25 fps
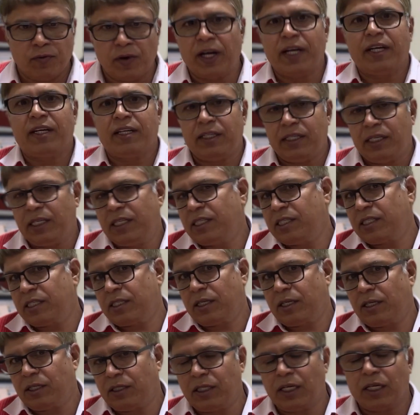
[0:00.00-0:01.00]
1 is
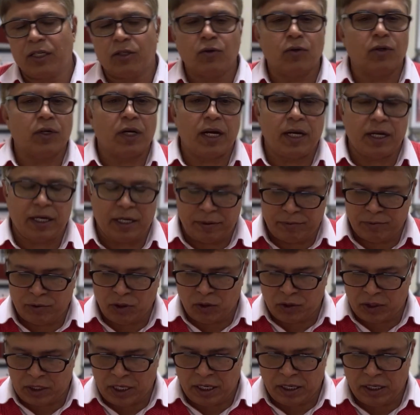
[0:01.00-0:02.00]
the total
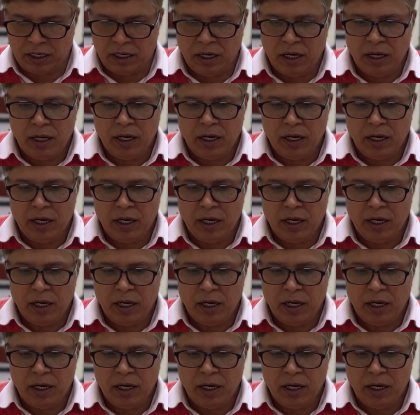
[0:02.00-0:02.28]
absorption.